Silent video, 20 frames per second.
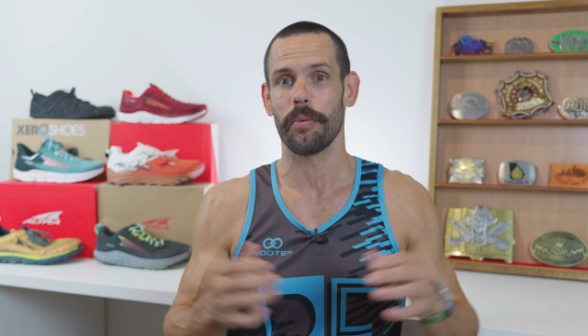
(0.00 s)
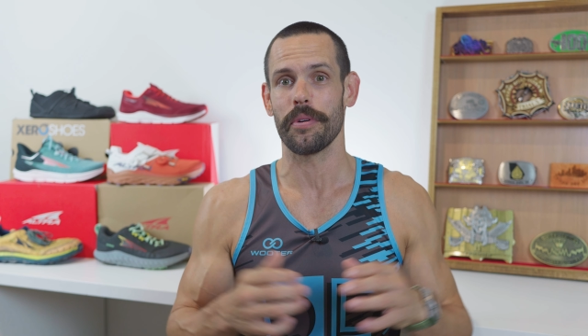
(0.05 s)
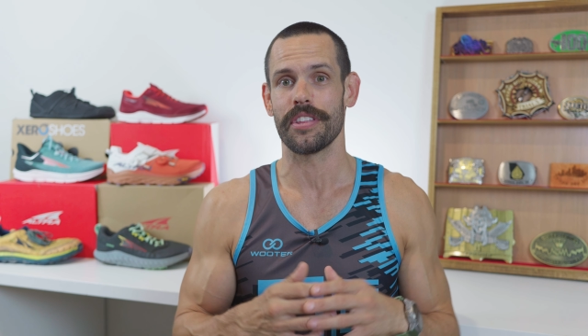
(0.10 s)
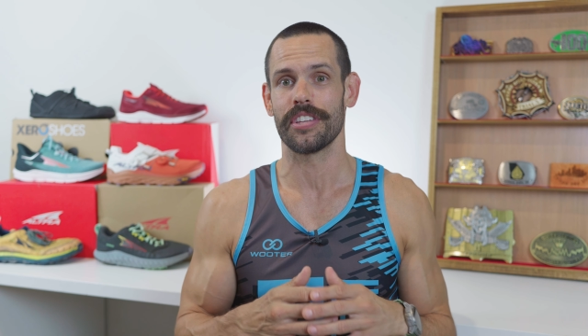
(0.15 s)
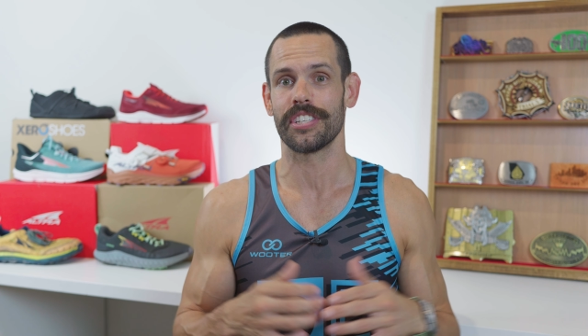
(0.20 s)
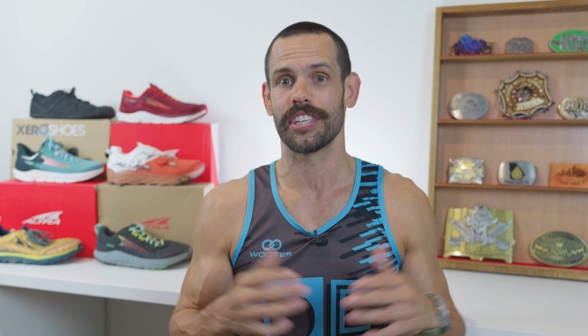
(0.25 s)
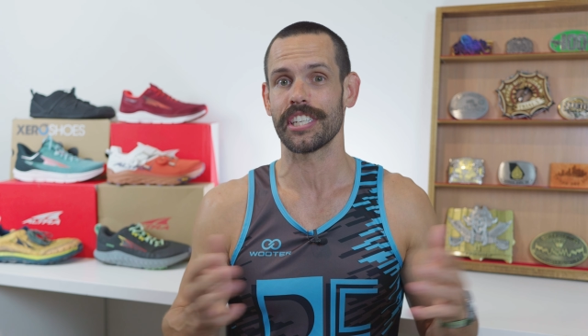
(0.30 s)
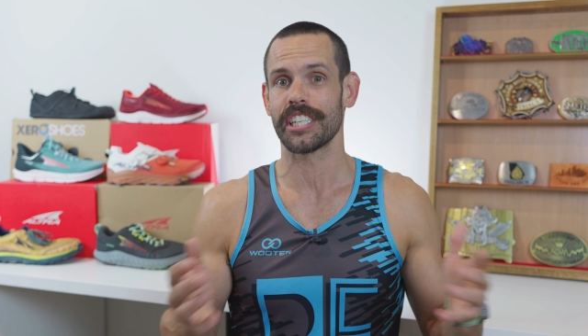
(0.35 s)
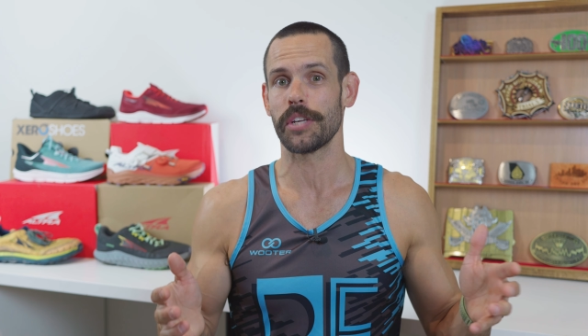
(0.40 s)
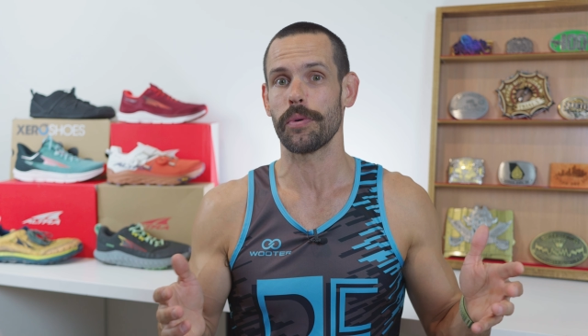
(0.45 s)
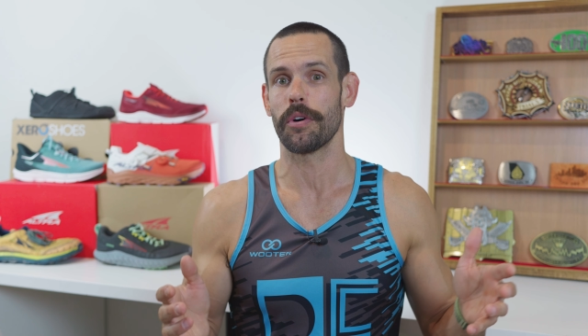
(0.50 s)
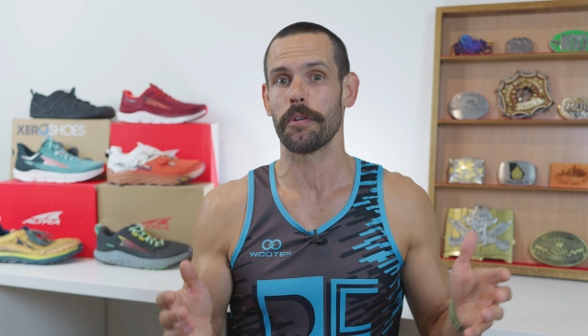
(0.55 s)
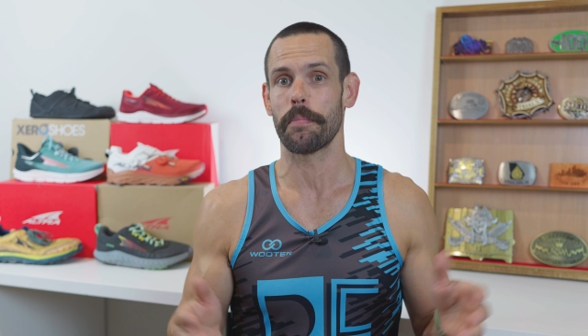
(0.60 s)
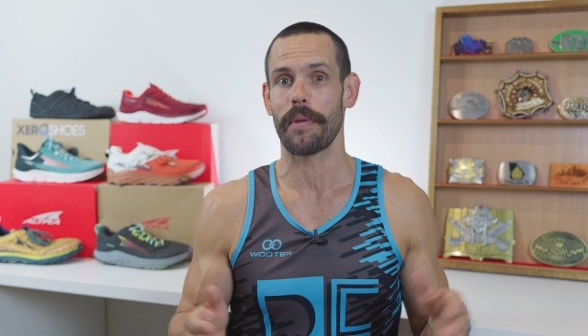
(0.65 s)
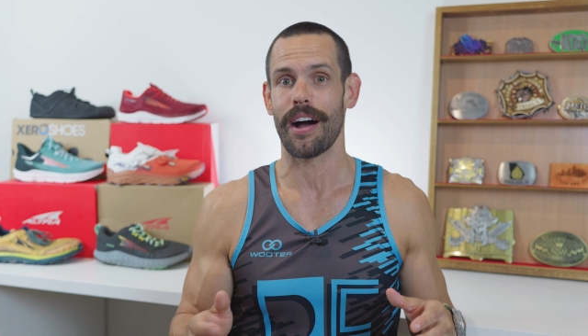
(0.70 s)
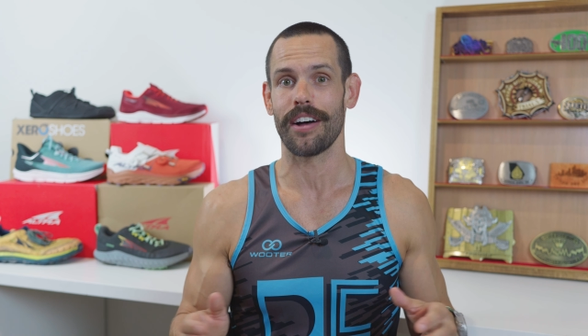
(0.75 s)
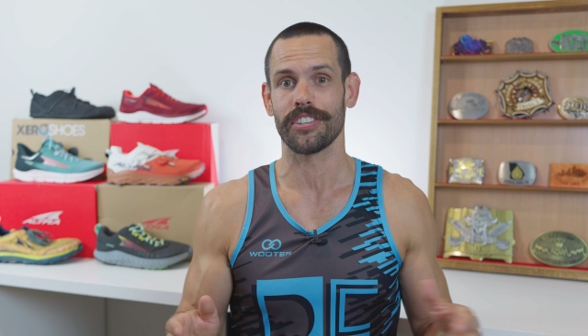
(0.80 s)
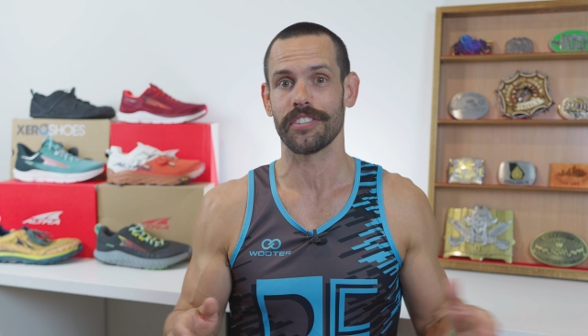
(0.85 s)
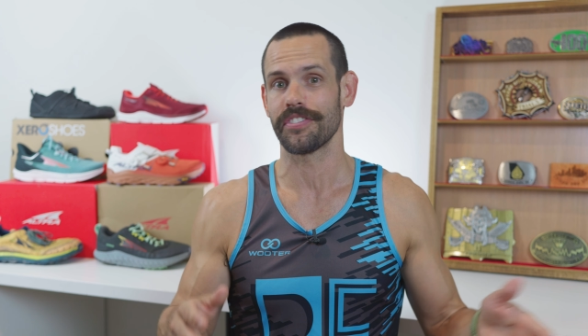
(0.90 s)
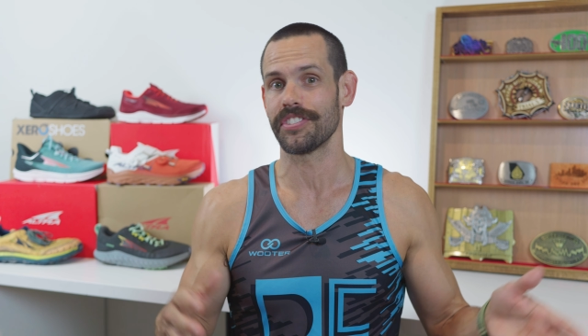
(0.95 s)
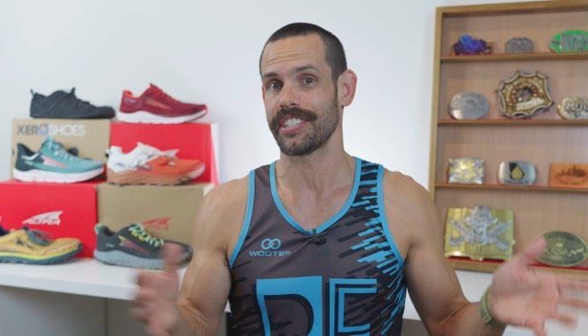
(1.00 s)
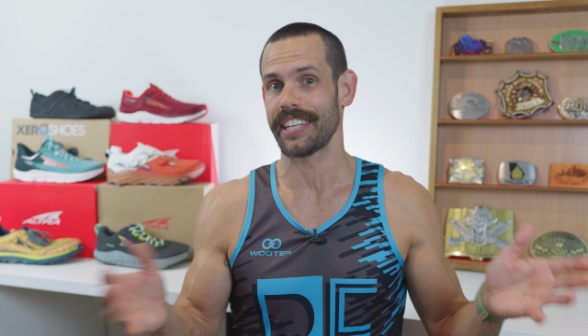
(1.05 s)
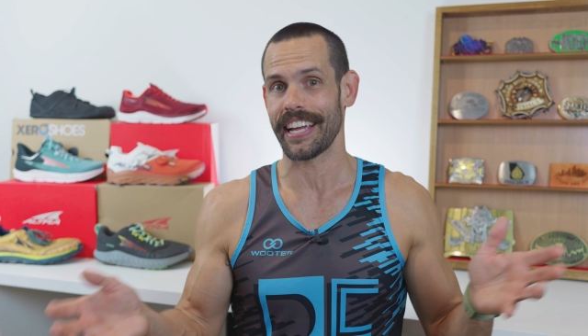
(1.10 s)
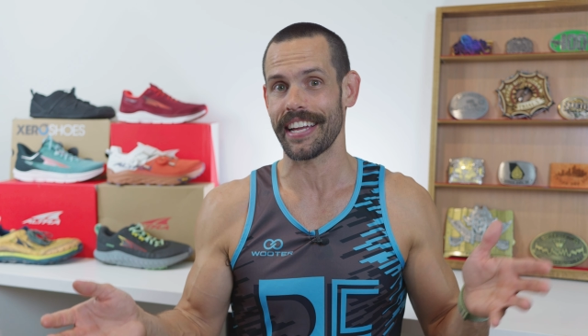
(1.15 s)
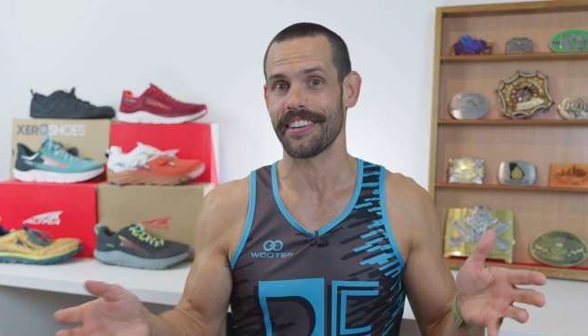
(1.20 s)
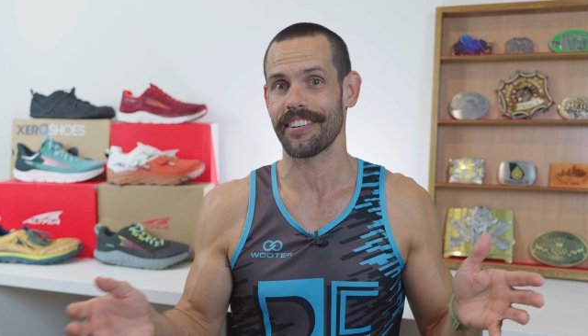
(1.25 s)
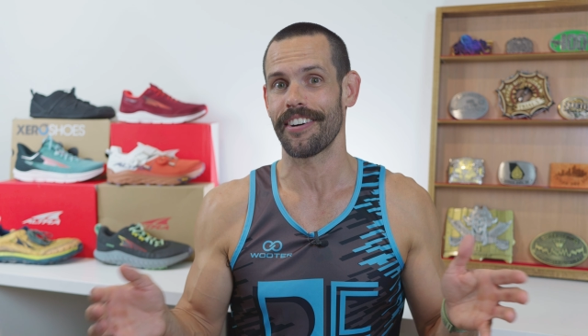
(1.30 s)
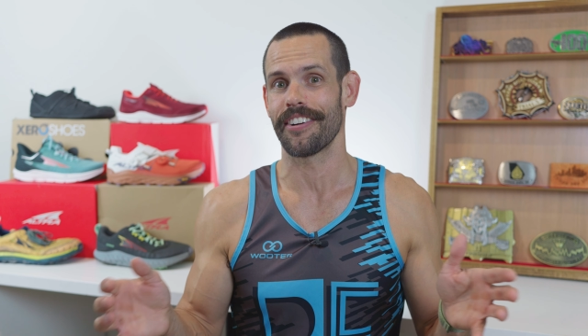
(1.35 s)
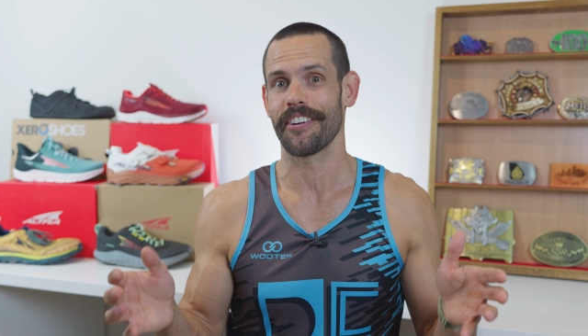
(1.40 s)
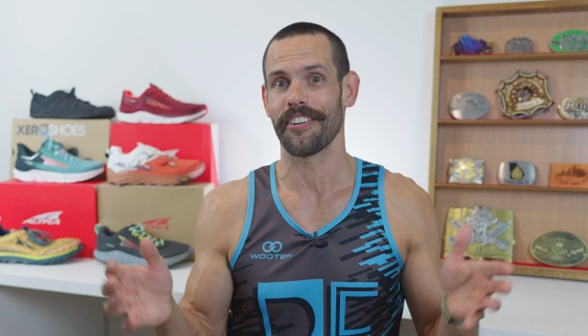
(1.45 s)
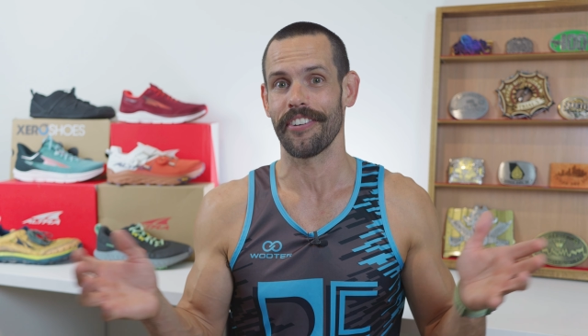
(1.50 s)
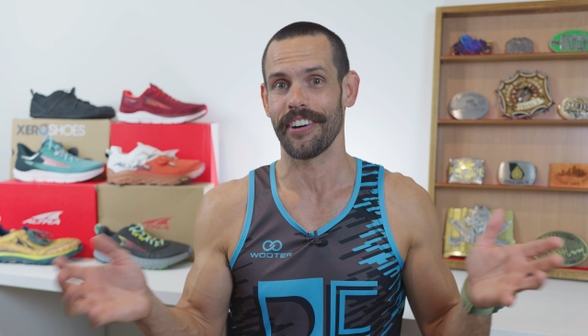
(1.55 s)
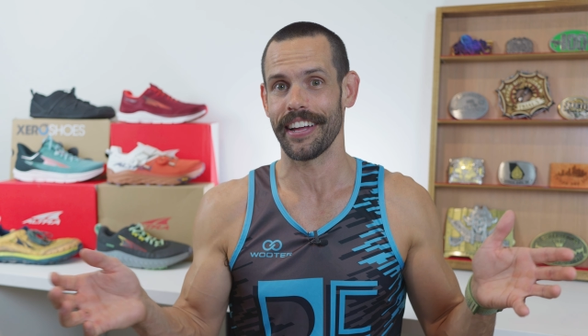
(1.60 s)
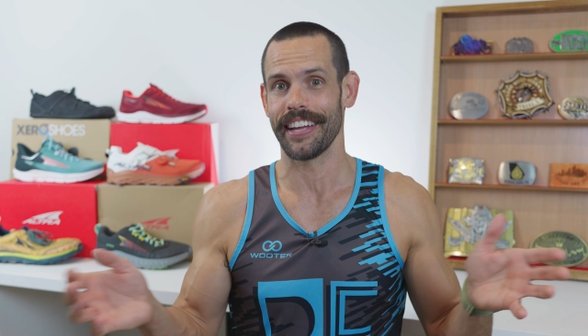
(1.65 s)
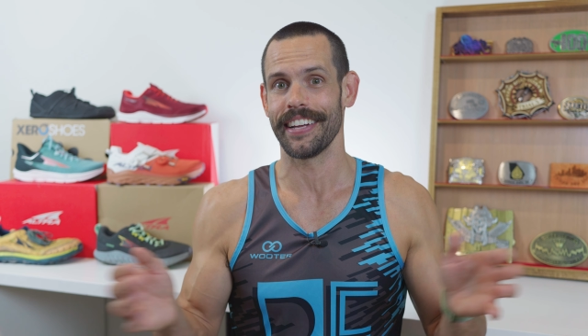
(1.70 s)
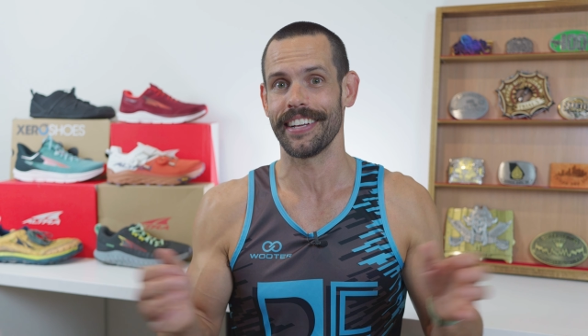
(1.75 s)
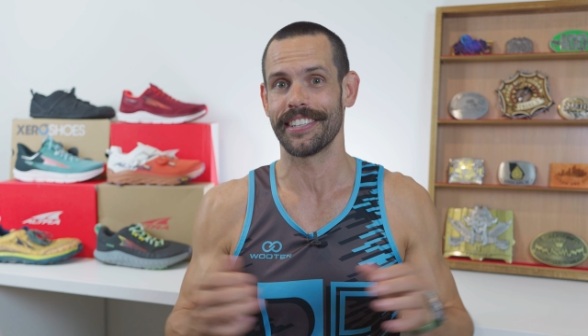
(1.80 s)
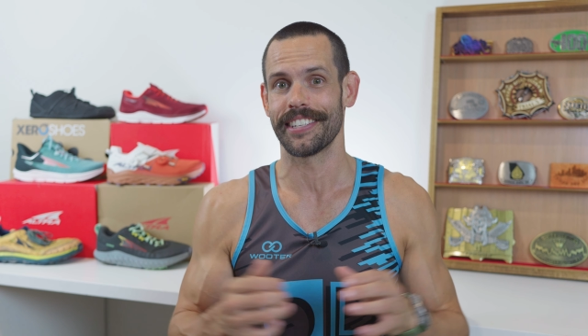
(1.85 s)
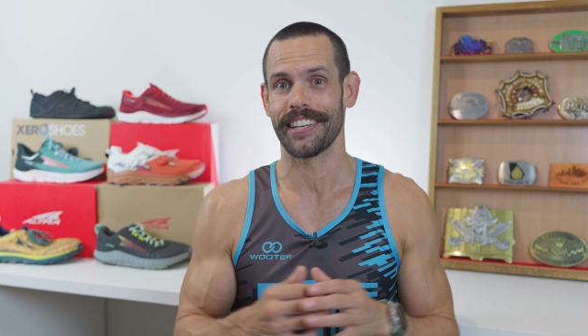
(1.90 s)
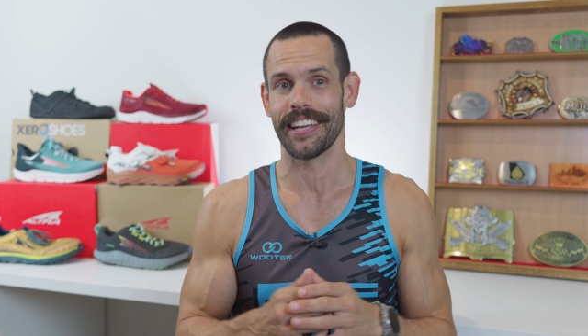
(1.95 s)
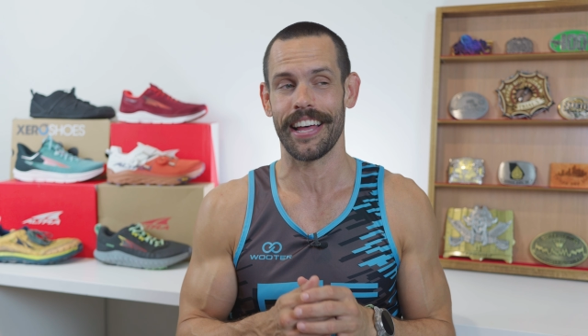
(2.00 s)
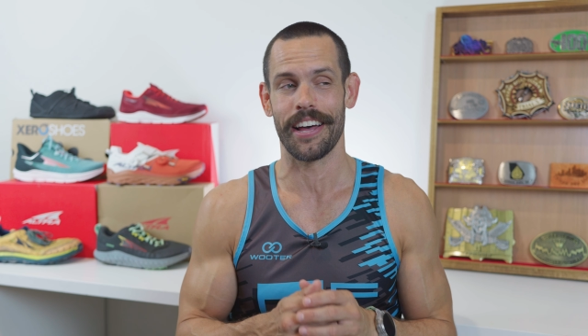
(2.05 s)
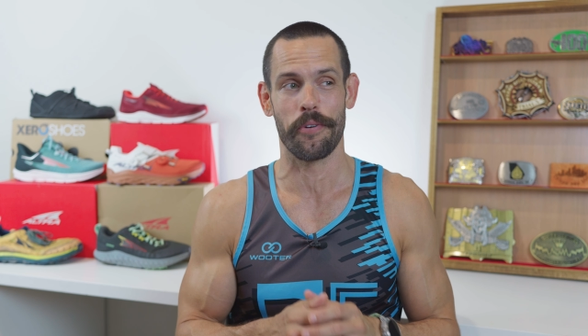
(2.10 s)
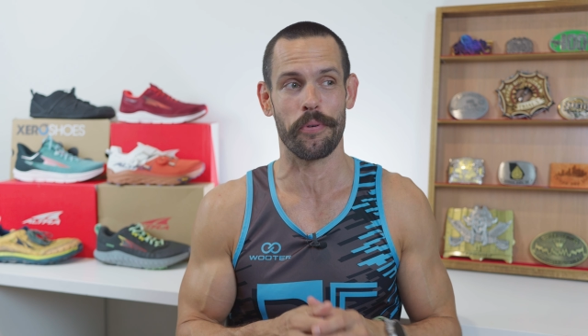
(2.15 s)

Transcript: with 61 miles of sand on our legs